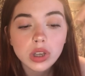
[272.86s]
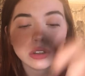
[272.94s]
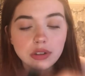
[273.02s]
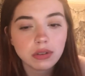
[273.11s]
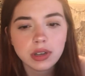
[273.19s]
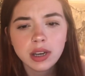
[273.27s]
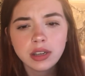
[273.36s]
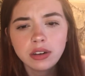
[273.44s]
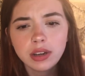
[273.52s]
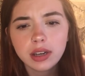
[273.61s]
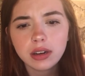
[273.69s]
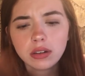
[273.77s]
Don't cut
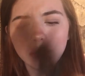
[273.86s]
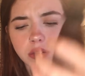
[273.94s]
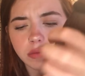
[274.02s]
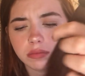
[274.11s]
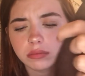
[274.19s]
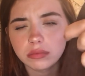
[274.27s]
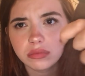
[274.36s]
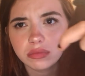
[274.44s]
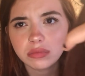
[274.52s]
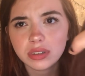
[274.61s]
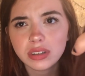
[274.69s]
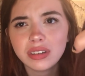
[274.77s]
your hair at home
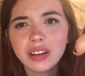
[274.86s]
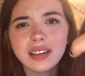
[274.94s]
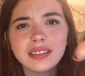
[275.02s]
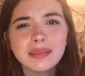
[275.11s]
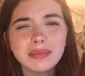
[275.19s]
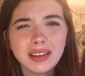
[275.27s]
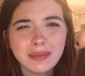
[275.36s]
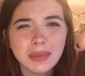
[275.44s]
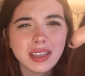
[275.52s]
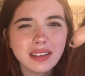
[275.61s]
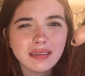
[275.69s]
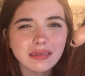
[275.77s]
because you'll end up like
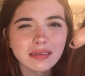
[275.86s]
me